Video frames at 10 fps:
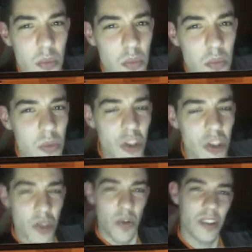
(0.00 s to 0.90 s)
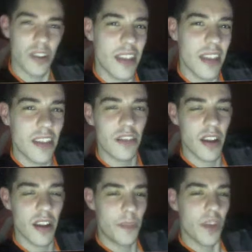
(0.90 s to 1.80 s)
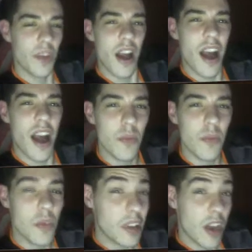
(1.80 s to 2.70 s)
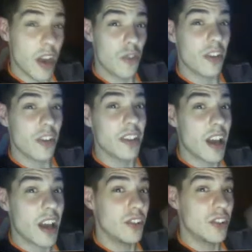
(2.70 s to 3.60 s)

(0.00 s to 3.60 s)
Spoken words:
you know what? Get this right. I've girlfriends after you.